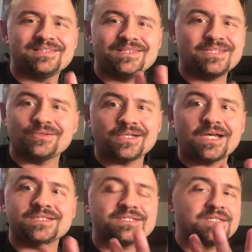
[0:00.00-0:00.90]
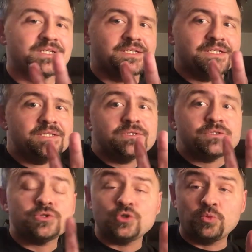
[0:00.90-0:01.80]
they're not
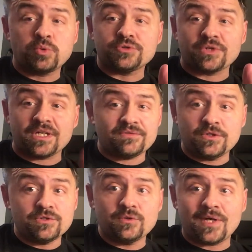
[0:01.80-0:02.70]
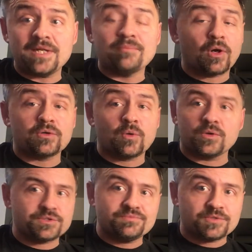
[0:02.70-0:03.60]
super tricky. If you can do any bar
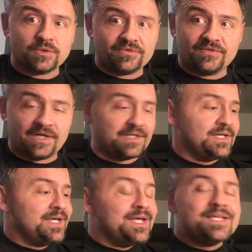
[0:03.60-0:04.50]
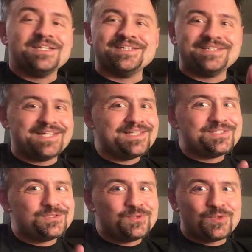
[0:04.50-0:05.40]
chords, totally fine. You need to
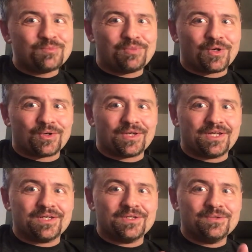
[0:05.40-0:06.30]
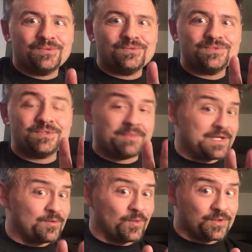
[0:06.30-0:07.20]
do the barring to
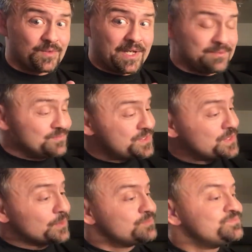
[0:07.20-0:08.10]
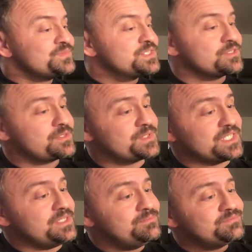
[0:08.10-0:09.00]
make it work right. So starts out with
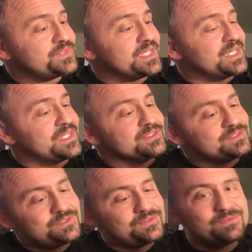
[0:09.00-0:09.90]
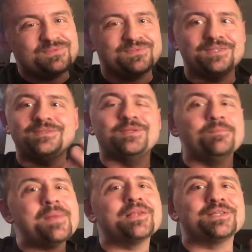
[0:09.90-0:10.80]
E, and the
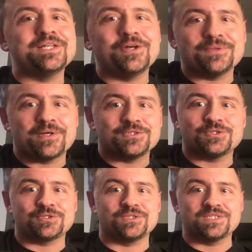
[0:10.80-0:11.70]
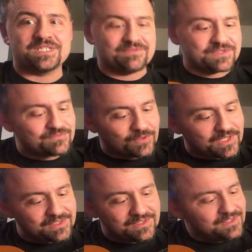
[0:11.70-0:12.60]
melody on there just starts on the 7th
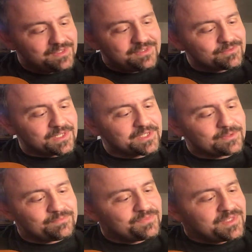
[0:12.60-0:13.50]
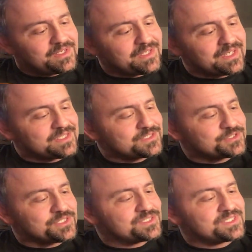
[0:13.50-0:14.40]
fret right here. And it's
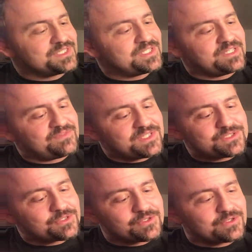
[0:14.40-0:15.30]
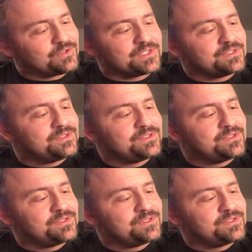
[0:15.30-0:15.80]
just in the key of E, so you're going